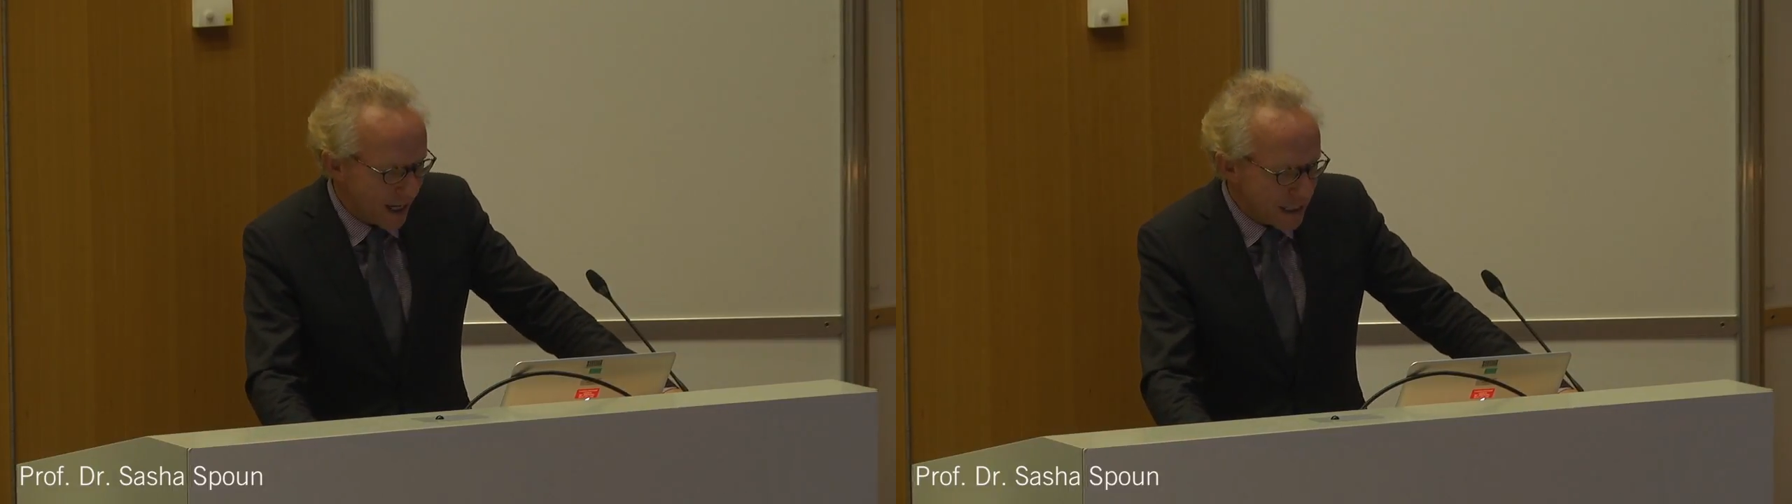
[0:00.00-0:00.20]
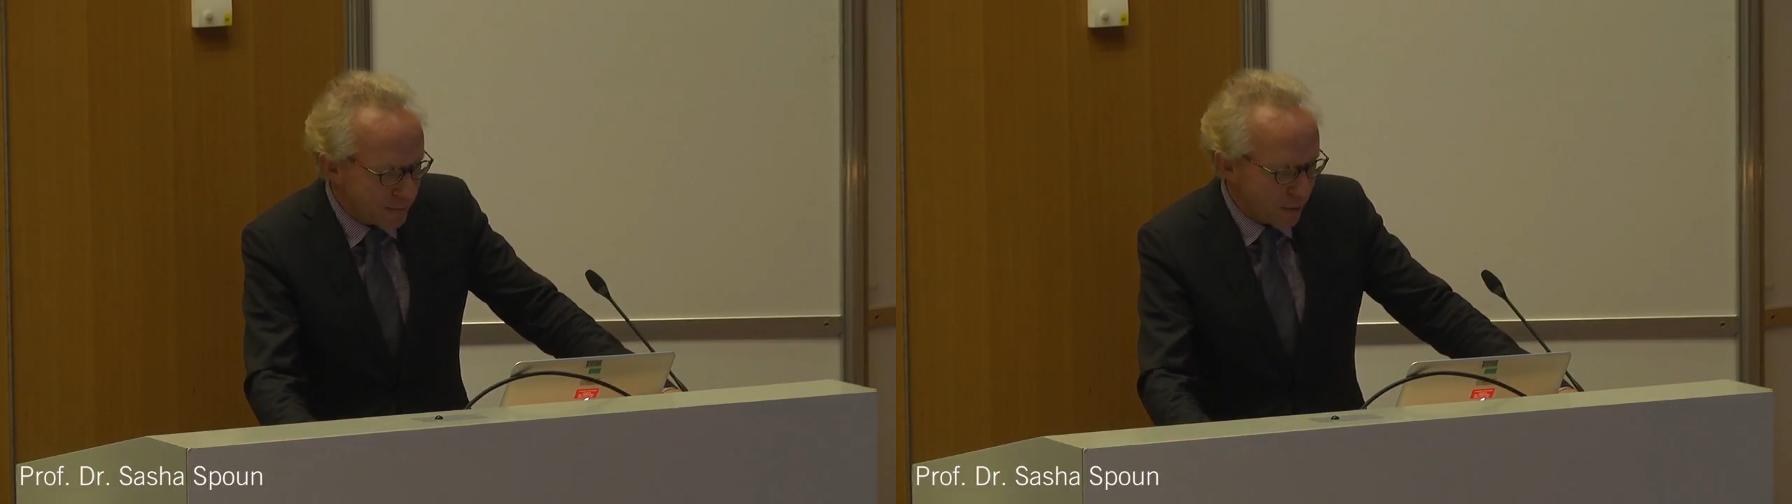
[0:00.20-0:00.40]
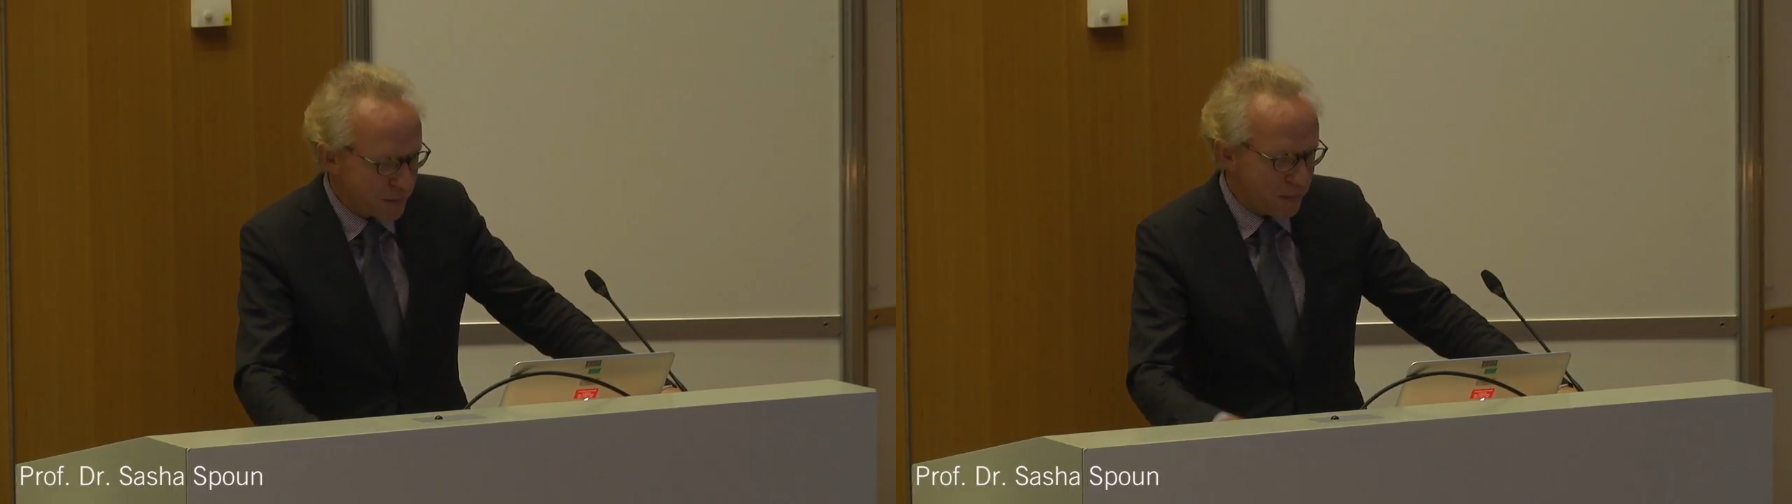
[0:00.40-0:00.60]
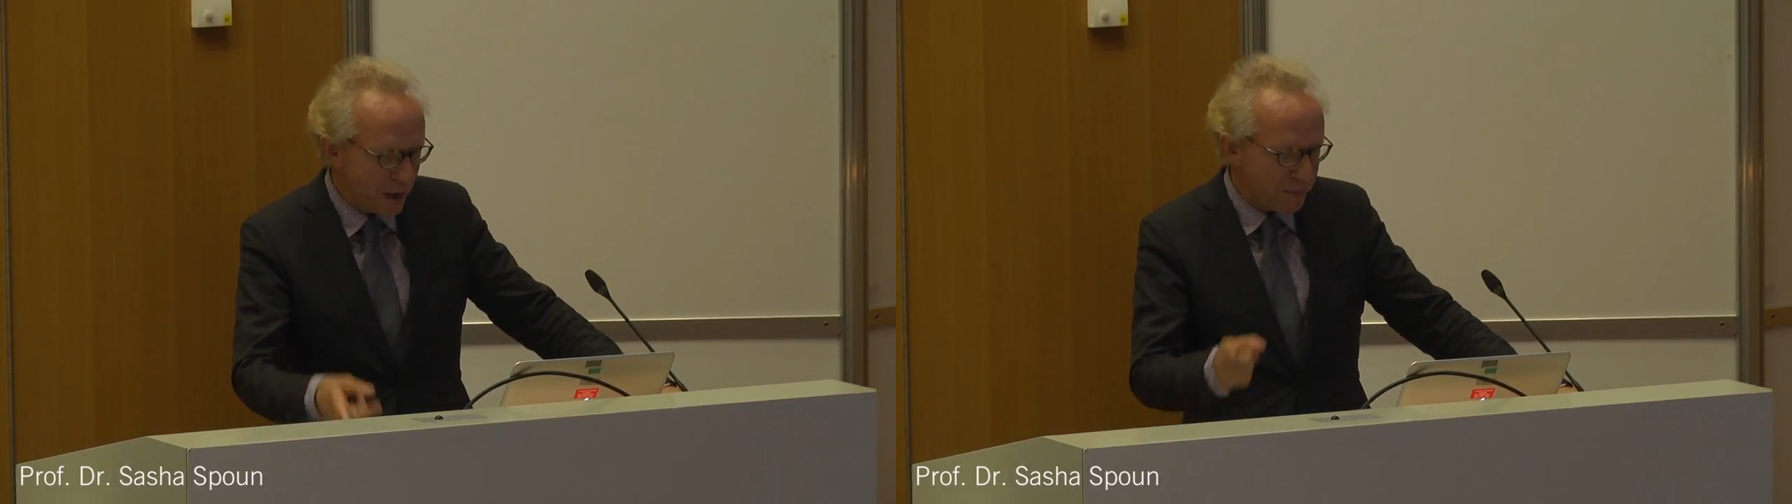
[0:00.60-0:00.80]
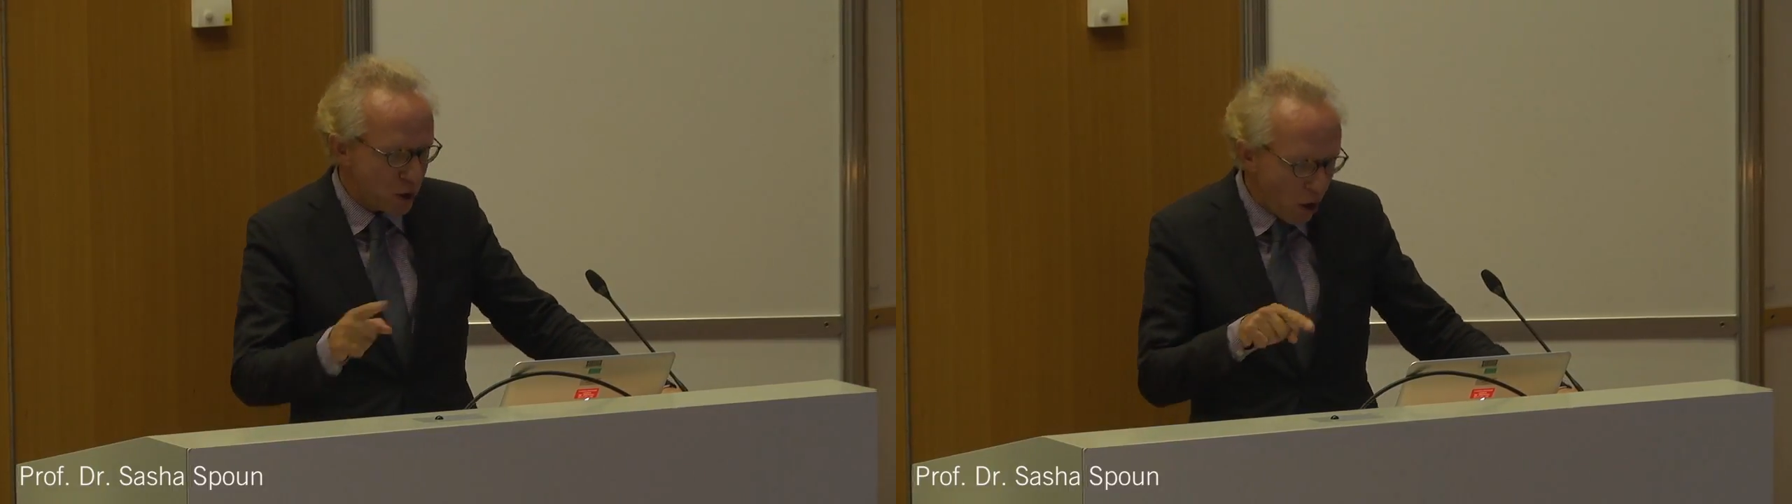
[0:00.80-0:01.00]
it would be
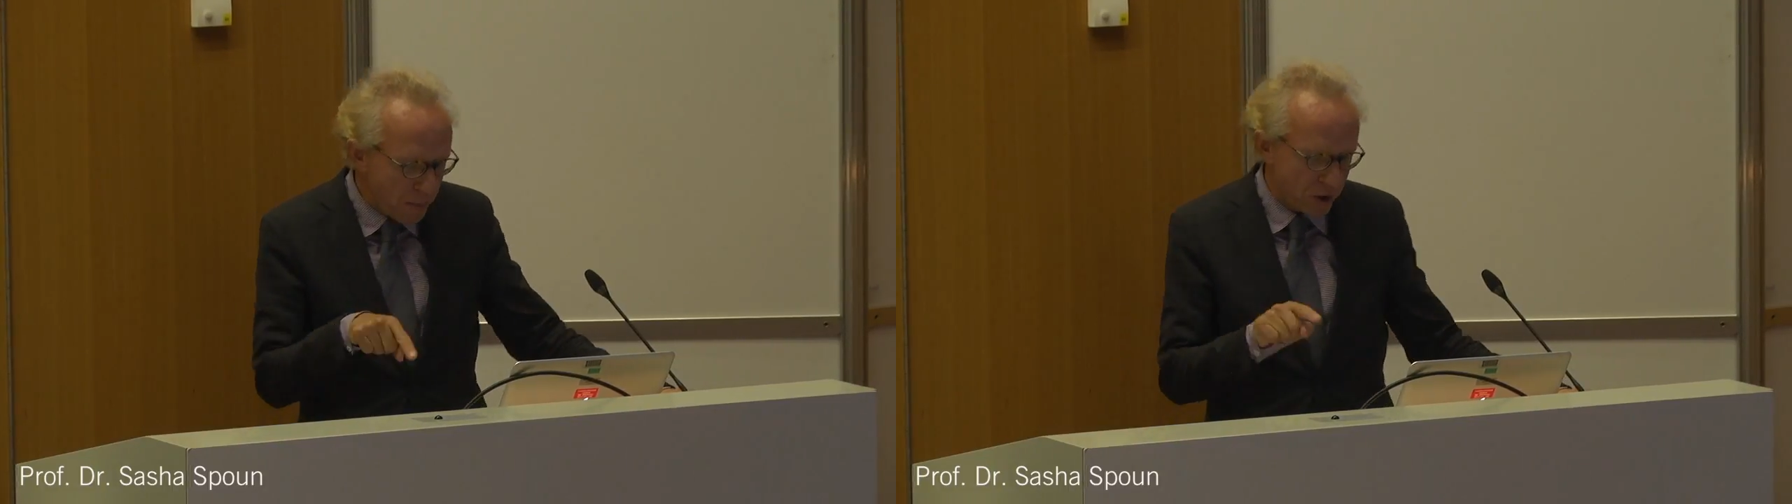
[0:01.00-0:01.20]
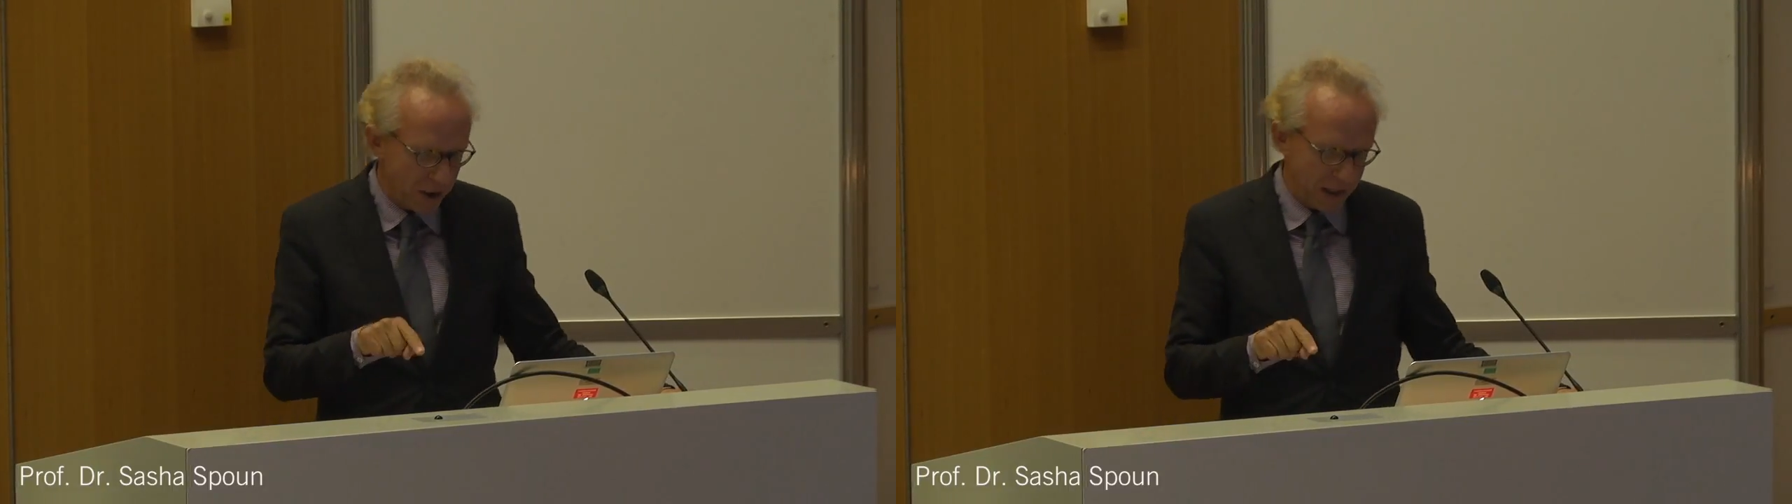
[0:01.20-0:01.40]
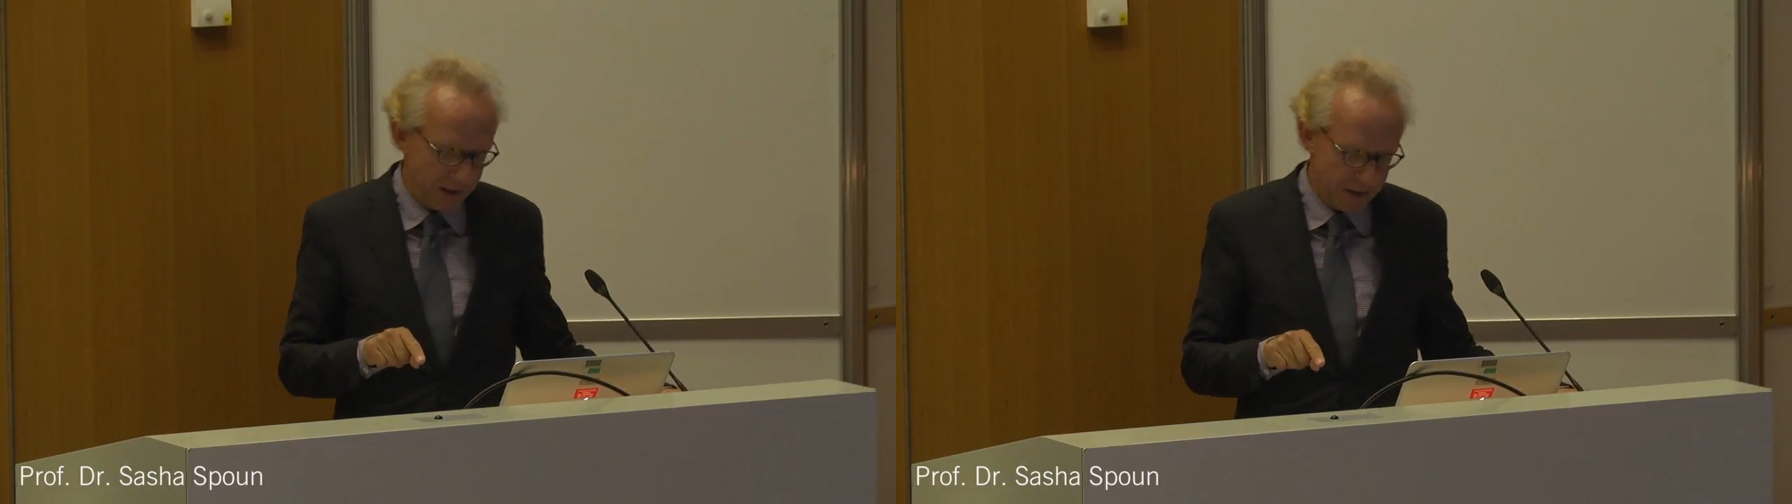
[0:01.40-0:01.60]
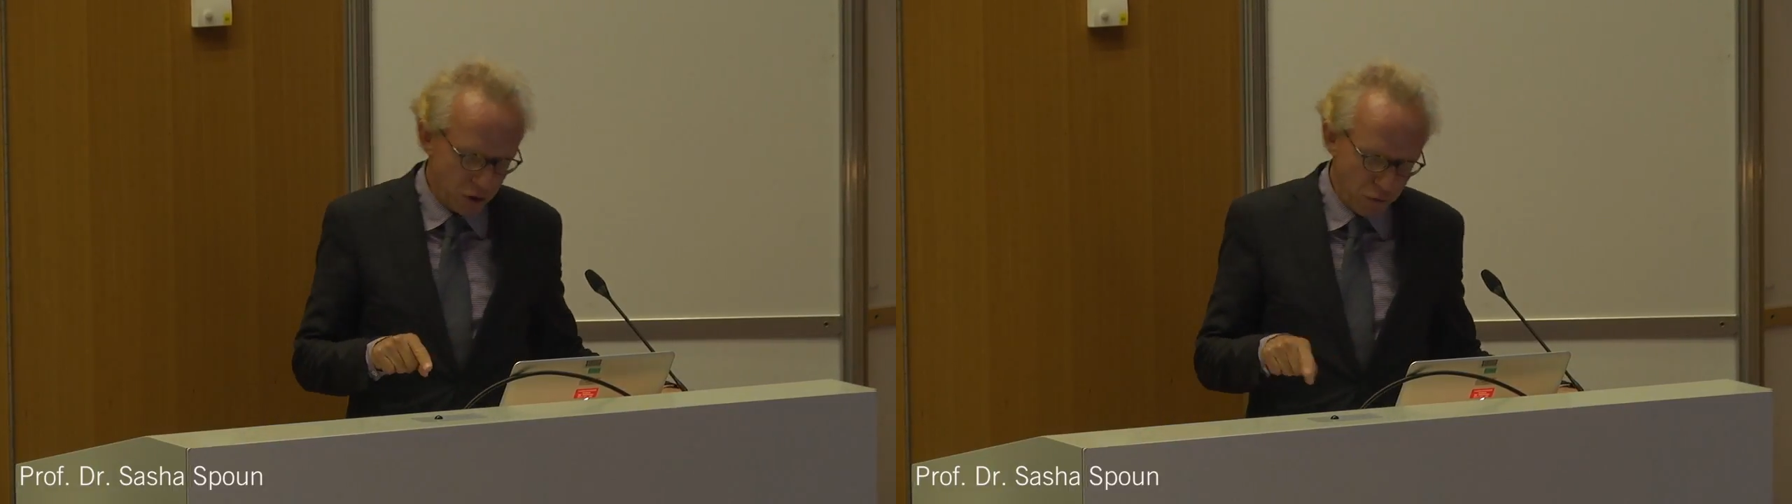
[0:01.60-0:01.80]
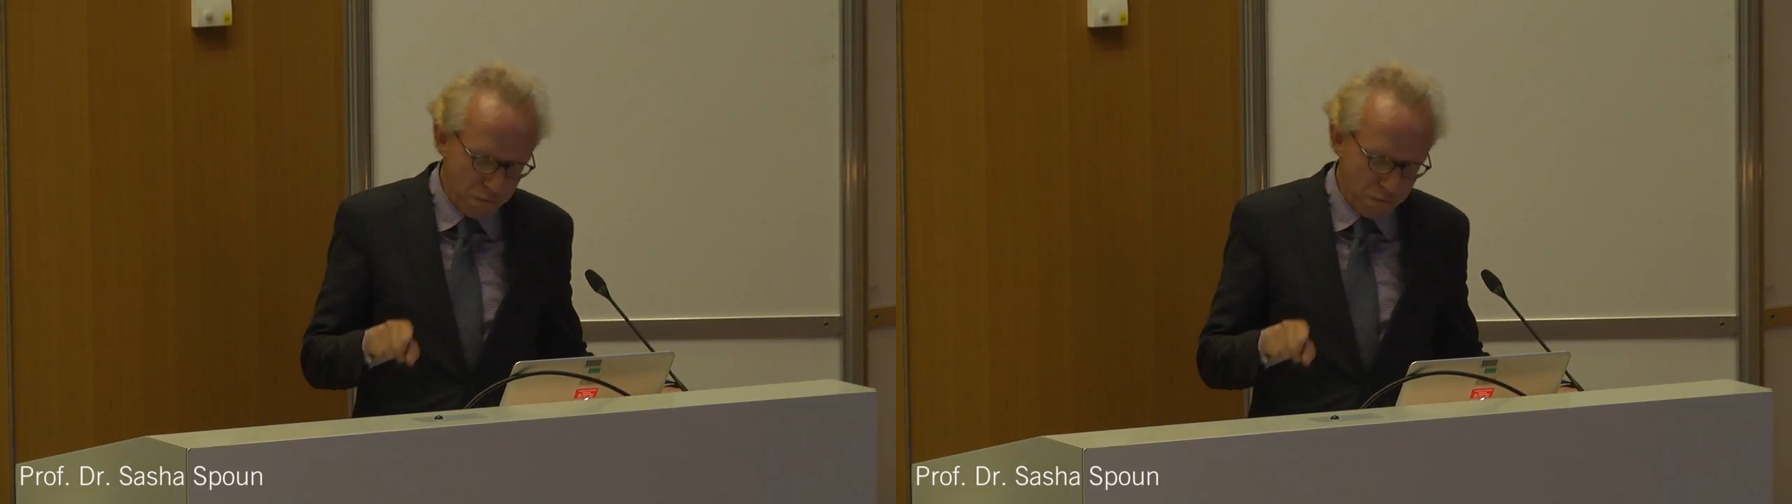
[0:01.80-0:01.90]
appropriate to